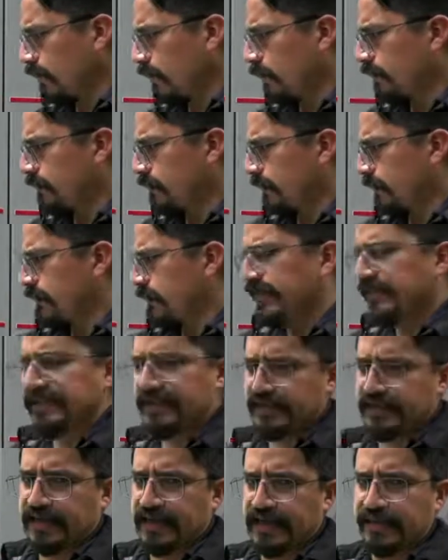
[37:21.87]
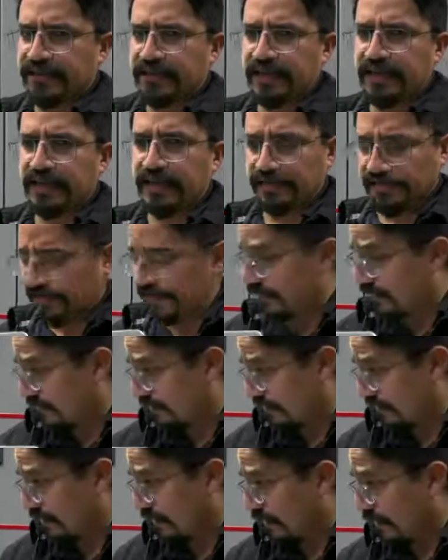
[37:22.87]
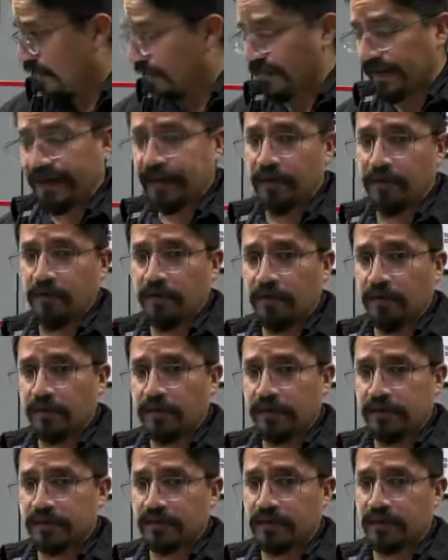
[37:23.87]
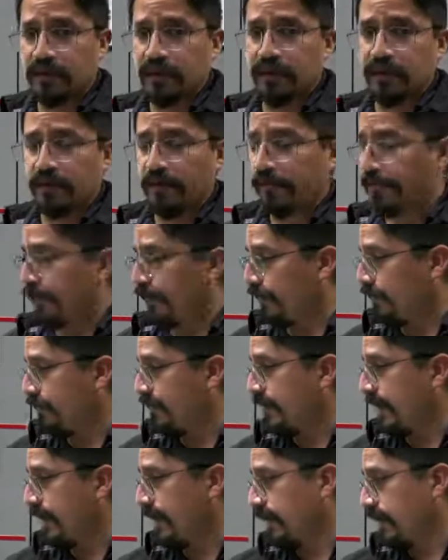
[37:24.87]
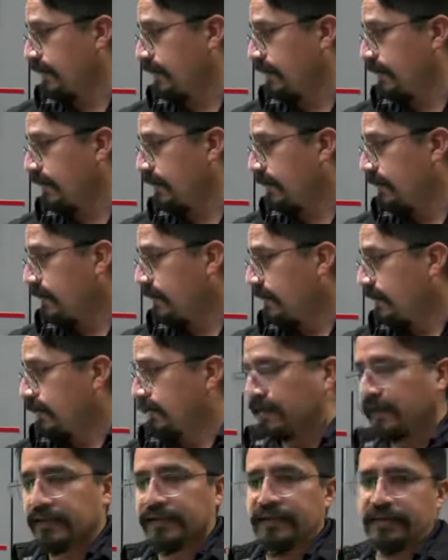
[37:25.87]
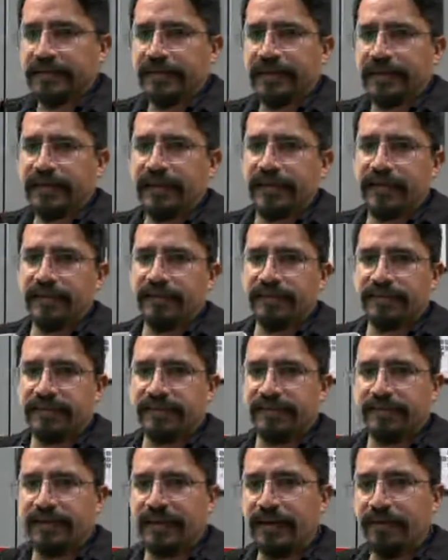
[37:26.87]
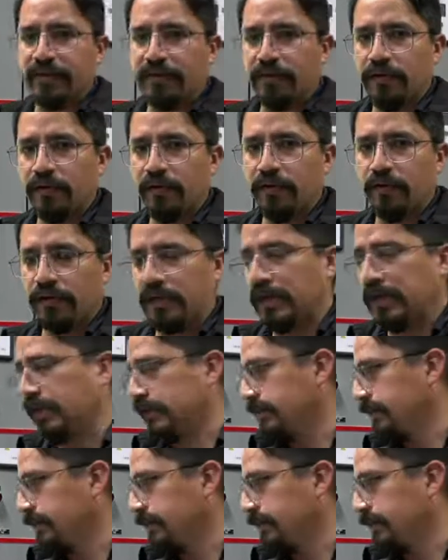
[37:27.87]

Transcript: the DCGen, if it's available, is going to help you saying that the generator is stable or not.